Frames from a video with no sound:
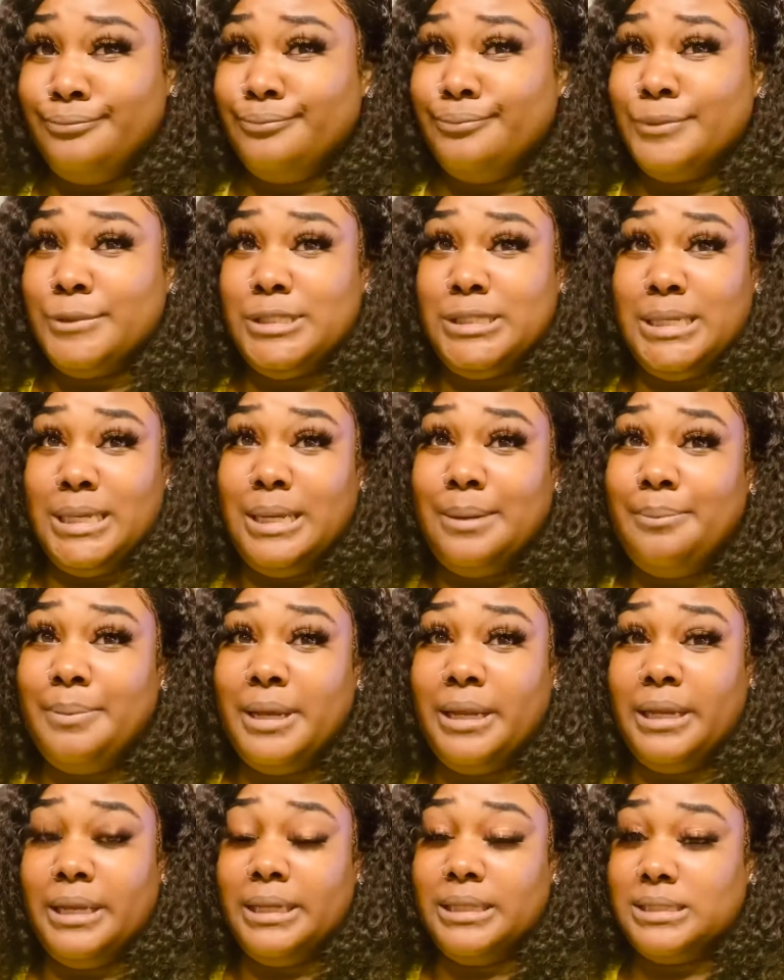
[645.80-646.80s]
10
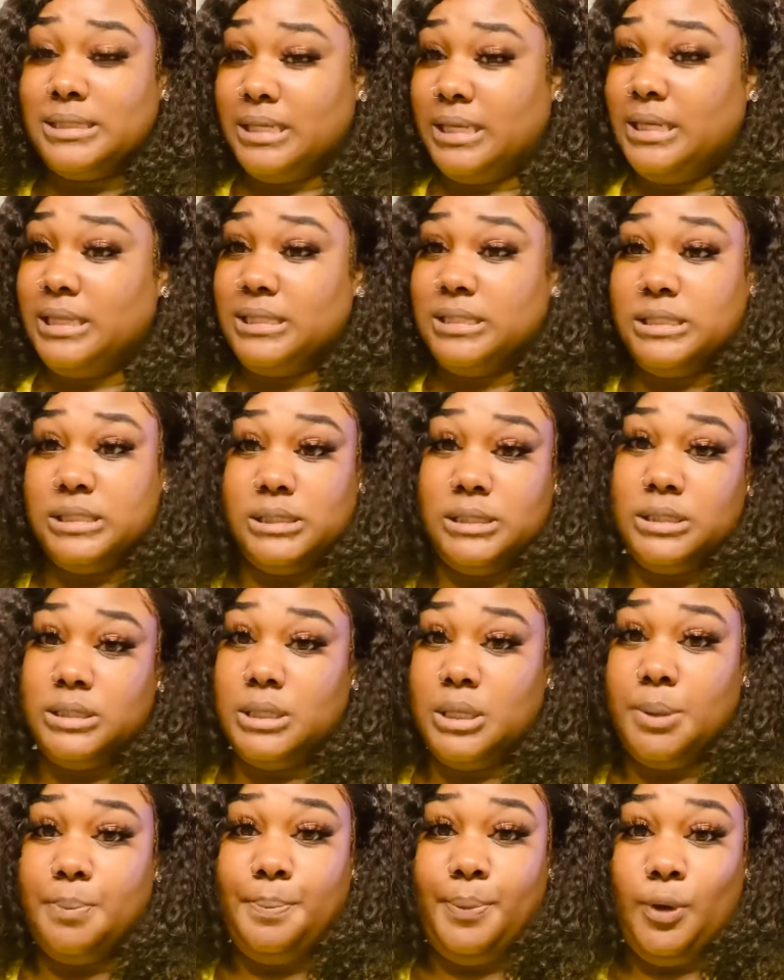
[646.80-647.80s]
minutes, it's
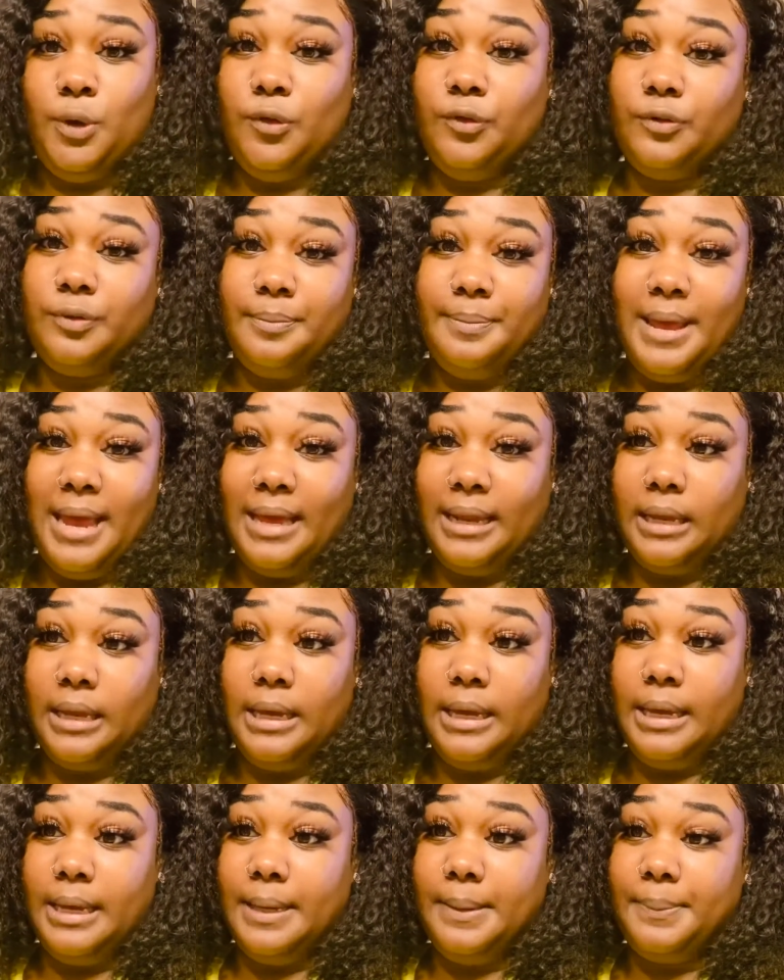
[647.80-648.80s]
poofed back
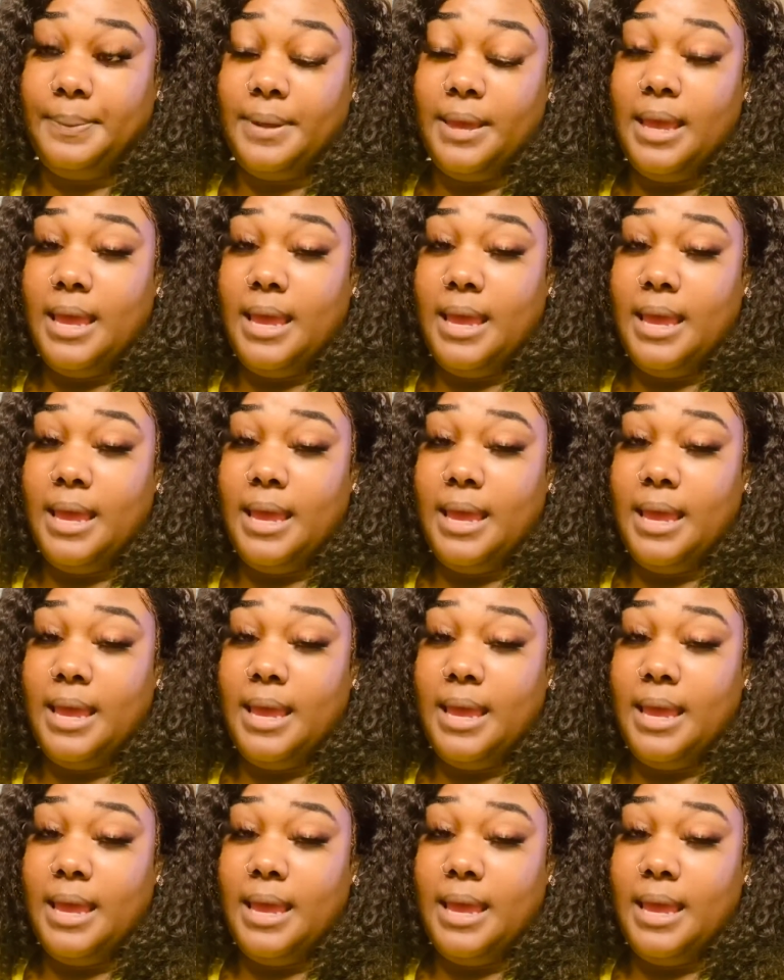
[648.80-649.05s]
up.